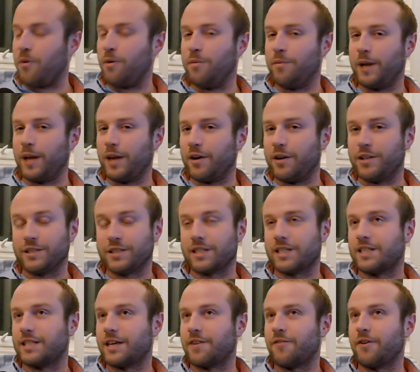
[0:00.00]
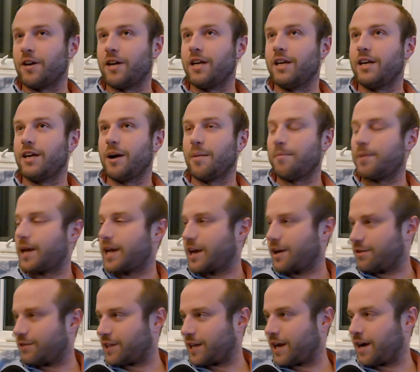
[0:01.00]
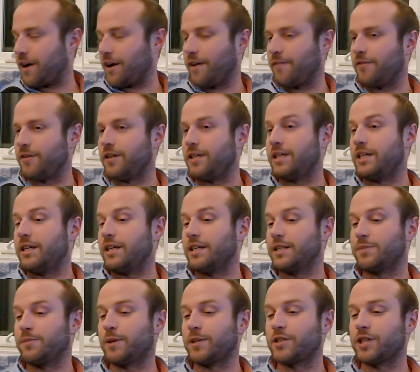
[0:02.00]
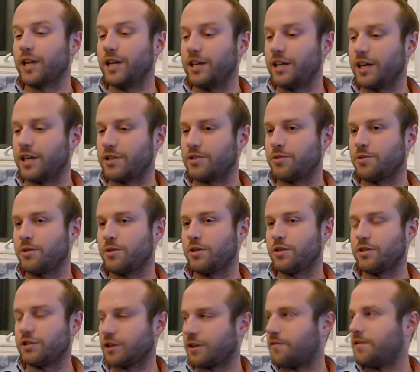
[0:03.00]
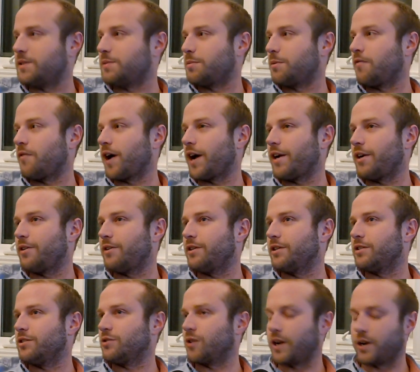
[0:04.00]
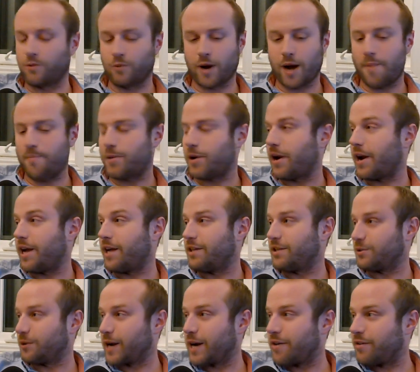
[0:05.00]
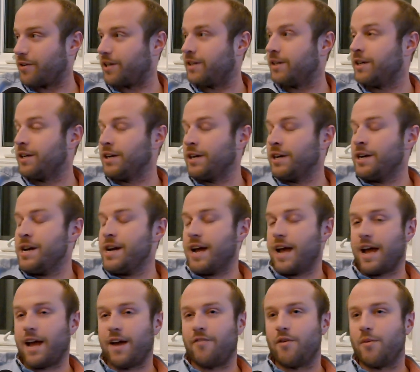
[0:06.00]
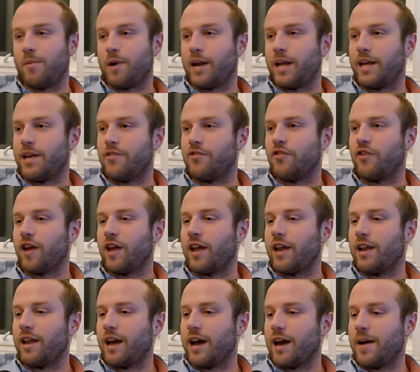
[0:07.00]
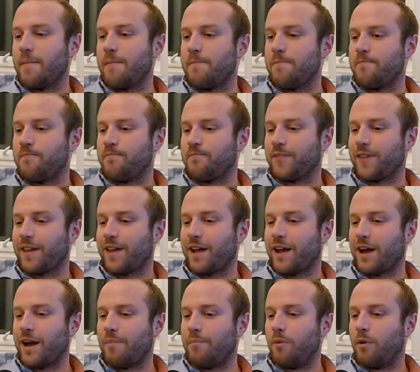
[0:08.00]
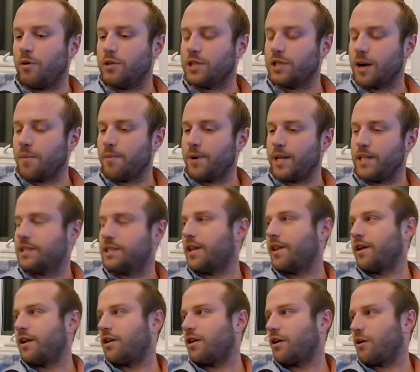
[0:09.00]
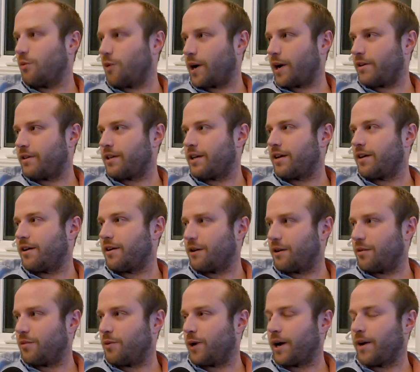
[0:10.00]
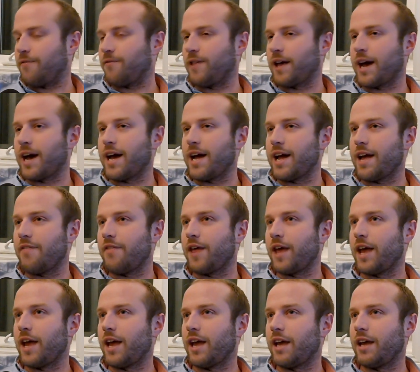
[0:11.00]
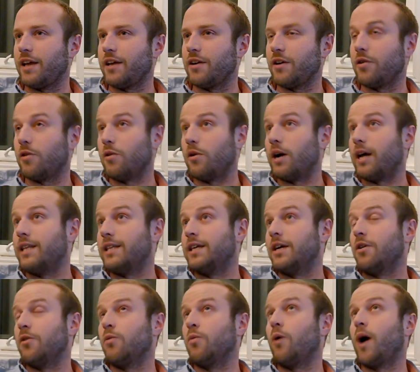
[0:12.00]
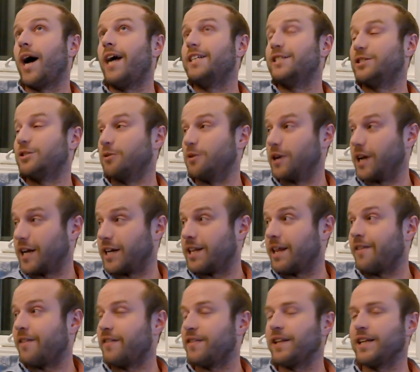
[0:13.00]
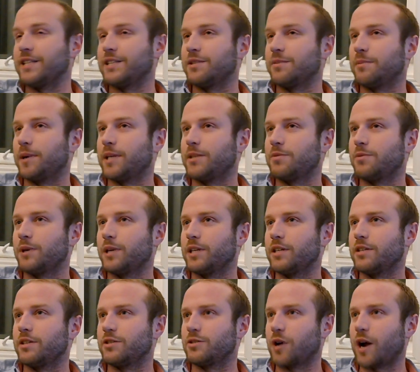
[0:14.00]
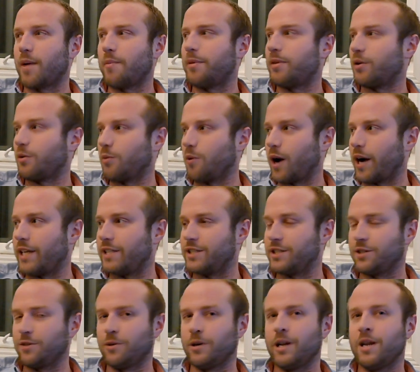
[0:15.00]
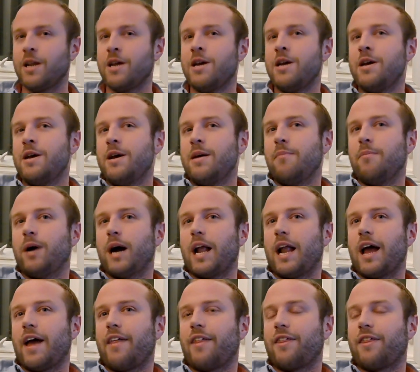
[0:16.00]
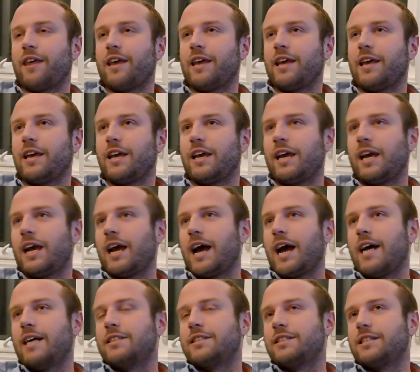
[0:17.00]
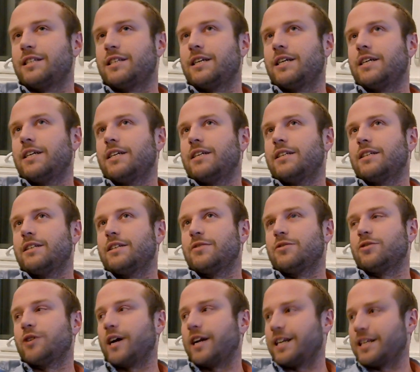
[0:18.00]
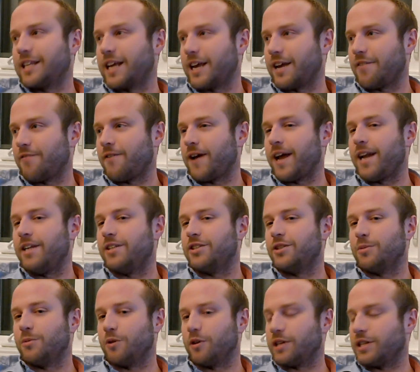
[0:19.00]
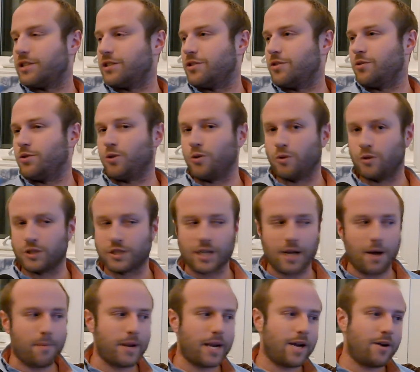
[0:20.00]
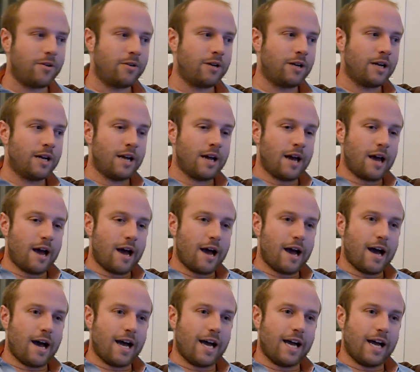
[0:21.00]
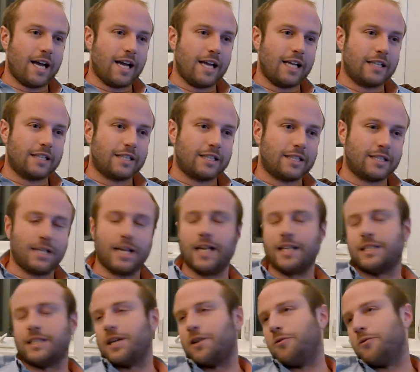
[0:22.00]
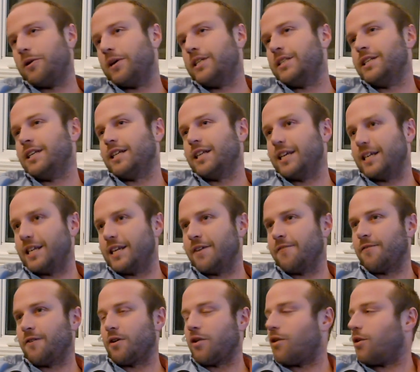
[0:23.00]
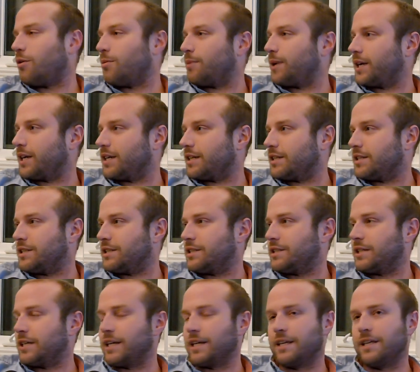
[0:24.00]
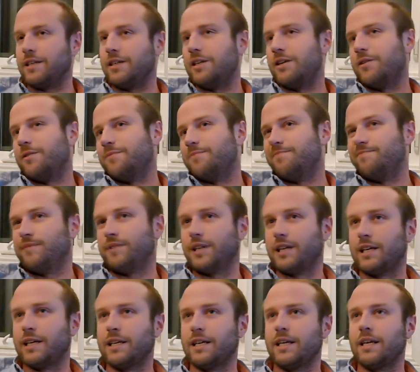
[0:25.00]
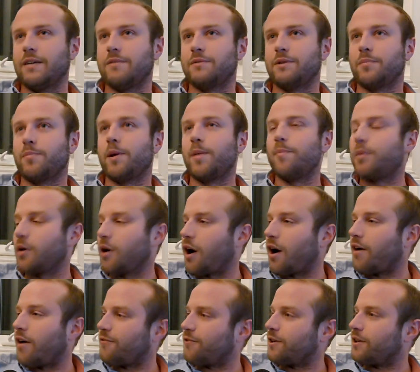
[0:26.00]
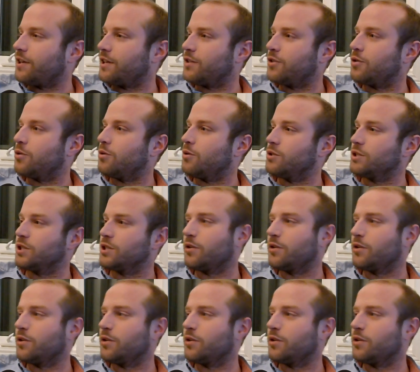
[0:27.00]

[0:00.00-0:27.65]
be yours, because every company out there, especially industrial service provider, is trying to wrap their hands around it. Everybody is. And most companies, I think, are aware of that, and they are wise to it. I think that's the best way to describe it. They're wise to it. But I think as they're trying to take advantage of more of these new tools coming out, it's increasingly difficult because the people offering the tools don't